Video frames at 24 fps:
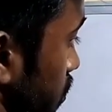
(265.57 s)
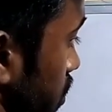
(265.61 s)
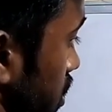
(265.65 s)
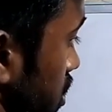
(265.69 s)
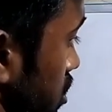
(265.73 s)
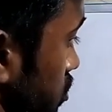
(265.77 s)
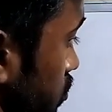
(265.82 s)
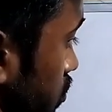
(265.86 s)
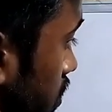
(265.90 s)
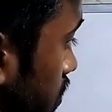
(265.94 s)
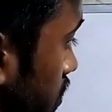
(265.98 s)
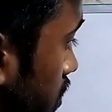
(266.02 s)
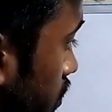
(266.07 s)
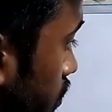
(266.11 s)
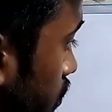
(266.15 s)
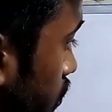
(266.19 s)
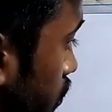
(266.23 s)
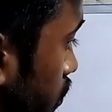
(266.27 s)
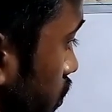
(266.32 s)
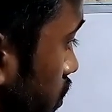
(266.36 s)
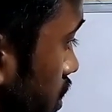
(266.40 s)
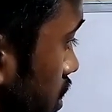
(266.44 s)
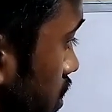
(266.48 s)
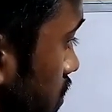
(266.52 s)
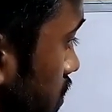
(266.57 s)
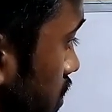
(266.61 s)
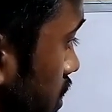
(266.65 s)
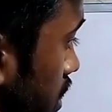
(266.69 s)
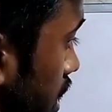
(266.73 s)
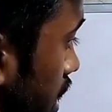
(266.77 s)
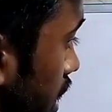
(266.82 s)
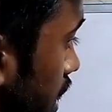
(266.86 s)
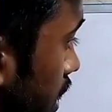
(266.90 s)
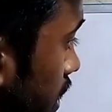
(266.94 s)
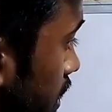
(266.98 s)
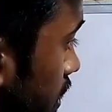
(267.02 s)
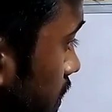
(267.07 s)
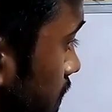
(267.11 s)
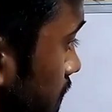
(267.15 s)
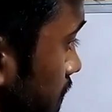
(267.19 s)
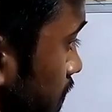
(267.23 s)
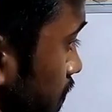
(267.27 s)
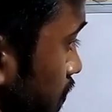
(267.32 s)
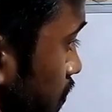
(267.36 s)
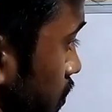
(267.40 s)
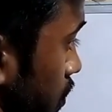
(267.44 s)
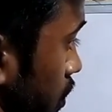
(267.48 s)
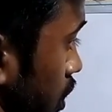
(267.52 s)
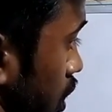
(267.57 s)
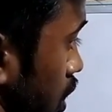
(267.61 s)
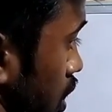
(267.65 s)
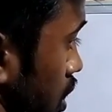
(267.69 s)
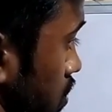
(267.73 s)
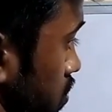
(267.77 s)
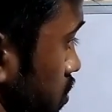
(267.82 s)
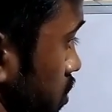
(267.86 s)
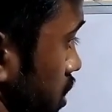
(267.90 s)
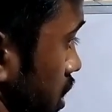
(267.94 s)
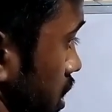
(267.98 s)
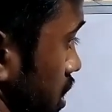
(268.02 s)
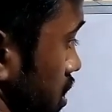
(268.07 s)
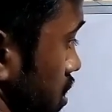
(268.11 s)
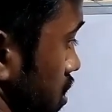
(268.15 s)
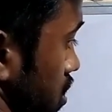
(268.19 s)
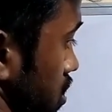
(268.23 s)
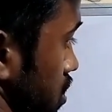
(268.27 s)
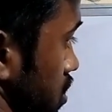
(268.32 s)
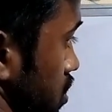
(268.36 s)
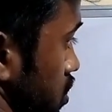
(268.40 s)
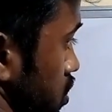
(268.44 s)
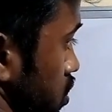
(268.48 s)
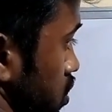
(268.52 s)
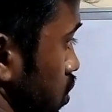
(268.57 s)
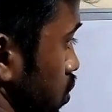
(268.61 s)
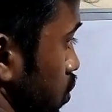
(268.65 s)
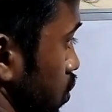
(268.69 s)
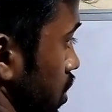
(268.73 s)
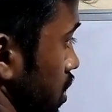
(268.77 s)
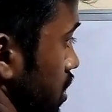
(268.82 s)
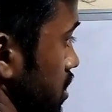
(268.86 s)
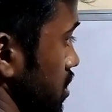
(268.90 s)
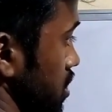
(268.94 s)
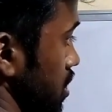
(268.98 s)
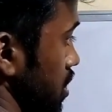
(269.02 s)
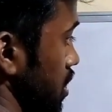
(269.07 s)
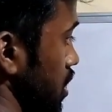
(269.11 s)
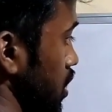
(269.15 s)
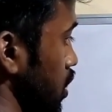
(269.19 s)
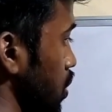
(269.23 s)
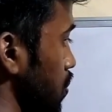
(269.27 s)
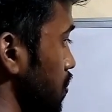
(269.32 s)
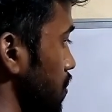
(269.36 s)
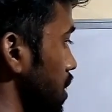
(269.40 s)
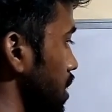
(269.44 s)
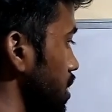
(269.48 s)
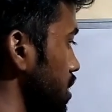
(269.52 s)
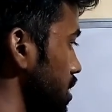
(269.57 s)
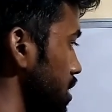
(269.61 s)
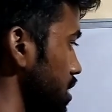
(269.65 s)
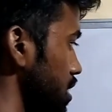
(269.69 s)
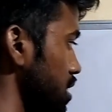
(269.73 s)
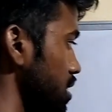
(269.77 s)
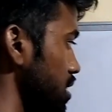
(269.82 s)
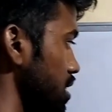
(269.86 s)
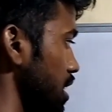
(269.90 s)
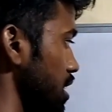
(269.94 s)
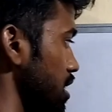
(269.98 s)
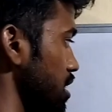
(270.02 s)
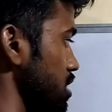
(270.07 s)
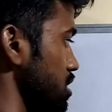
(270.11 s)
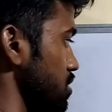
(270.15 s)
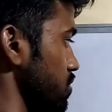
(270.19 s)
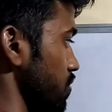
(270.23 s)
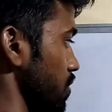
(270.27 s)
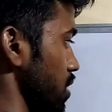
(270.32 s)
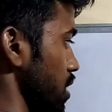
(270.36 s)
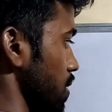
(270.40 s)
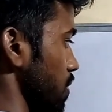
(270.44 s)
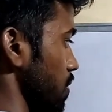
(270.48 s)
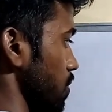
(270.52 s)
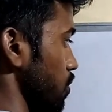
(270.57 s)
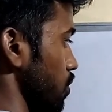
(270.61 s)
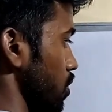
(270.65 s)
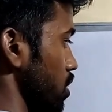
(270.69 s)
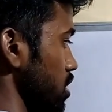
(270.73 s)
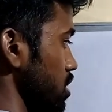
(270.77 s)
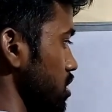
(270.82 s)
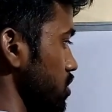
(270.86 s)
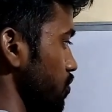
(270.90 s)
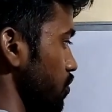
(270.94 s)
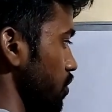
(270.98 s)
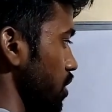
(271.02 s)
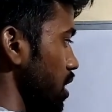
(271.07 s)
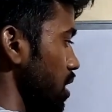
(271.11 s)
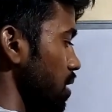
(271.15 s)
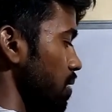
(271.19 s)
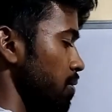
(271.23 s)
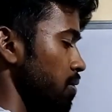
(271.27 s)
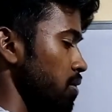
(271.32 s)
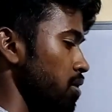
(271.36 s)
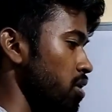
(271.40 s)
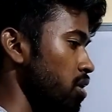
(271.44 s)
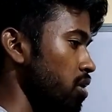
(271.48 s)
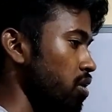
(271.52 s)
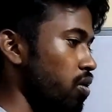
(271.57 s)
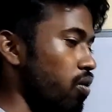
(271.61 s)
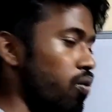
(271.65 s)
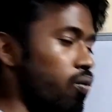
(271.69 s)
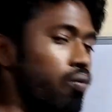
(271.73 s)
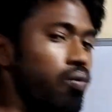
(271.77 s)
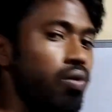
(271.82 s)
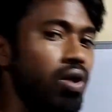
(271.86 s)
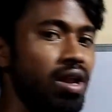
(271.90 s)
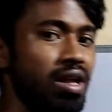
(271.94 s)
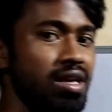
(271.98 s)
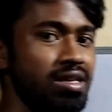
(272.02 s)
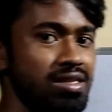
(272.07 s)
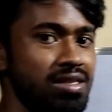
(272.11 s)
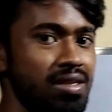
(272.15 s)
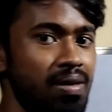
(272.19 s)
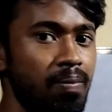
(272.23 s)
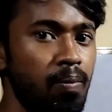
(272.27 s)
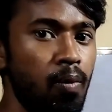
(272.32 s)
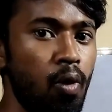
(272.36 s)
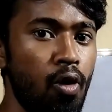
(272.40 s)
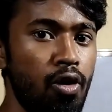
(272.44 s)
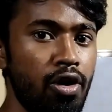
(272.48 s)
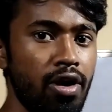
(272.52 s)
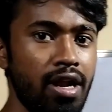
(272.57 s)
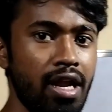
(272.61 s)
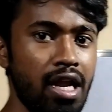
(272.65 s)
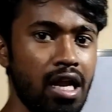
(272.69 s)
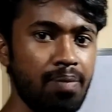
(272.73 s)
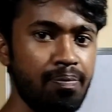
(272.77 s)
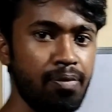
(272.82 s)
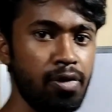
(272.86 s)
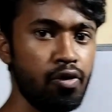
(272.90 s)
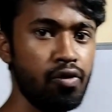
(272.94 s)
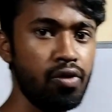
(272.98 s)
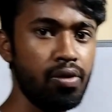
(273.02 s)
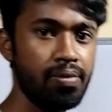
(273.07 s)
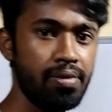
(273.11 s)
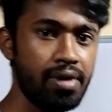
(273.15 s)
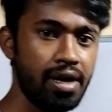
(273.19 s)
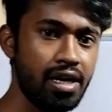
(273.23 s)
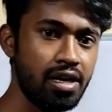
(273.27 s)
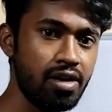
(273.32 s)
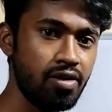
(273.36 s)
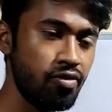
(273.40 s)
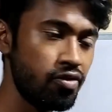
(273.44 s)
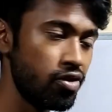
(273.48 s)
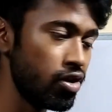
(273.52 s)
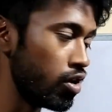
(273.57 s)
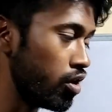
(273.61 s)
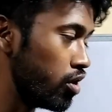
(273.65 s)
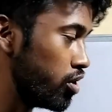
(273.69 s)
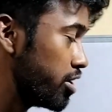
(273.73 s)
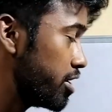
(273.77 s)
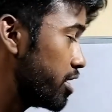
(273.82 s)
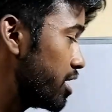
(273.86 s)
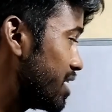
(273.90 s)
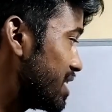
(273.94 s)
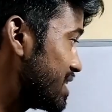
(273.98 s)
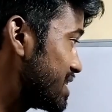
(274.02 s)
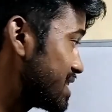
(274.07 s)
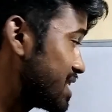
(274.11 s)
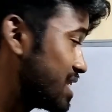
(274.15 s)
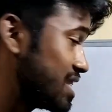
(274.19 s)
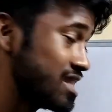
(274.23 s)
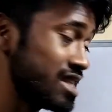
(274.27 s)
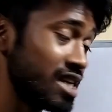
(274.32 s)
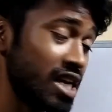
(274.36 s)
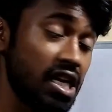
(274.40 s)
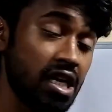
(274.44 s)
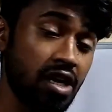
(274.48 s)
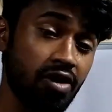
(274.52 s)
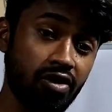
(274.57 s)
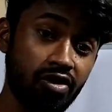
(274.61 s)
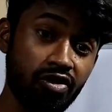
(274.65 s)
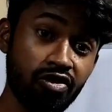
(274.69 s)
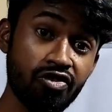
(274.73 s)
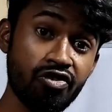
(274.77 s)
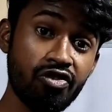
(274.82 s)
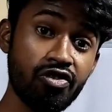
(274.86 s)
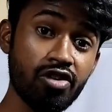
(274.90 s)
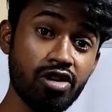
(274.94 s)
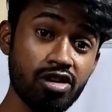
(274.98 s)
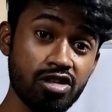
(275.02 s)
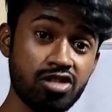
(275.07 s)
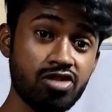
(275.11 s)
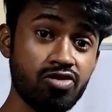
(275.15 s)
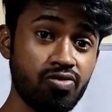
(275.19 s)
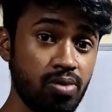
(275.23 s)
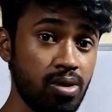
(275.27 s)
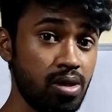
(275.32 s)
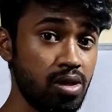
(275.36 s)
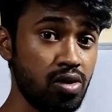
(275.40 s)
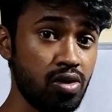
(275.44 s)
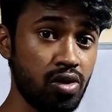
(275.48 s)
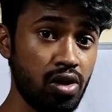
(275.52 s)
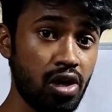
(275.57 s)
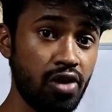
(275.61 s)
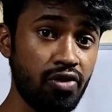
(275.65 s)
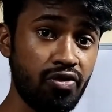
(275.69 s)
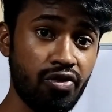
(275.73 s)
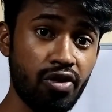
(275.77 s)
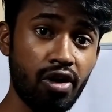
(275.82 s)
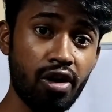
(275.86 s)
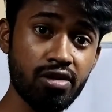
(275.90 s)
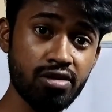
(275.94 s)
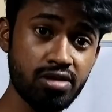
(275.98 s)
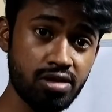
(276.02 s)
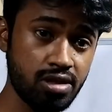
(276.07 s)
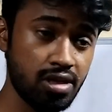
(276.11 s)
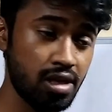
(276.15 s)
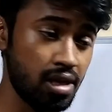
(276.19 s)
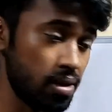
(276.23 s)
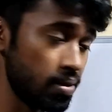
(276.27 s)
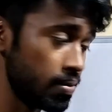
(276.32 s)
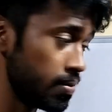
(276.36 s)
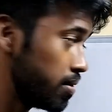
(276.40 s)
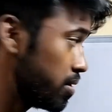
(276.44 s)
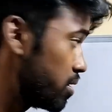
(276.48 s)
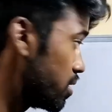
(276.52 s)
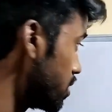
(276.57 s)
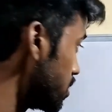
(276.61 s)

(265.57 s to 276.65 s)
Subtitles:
first form of verb and object. So what is the new part here? That is will. What is will? Will is the modal helping verb, right? We already discussed in our first video. If you have seen,